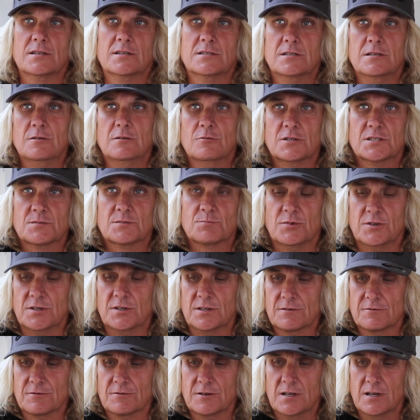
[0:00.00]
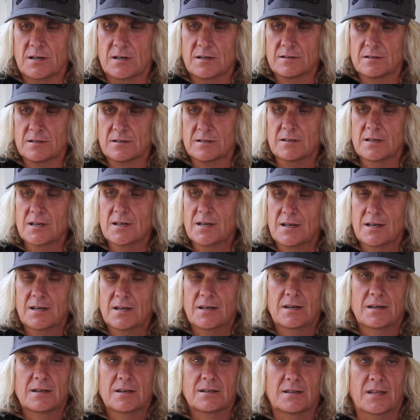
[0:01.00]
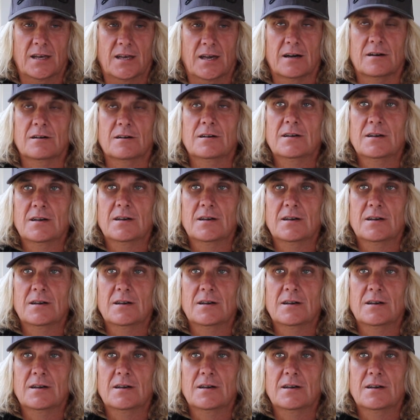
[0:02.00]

is USB 3 only. Now,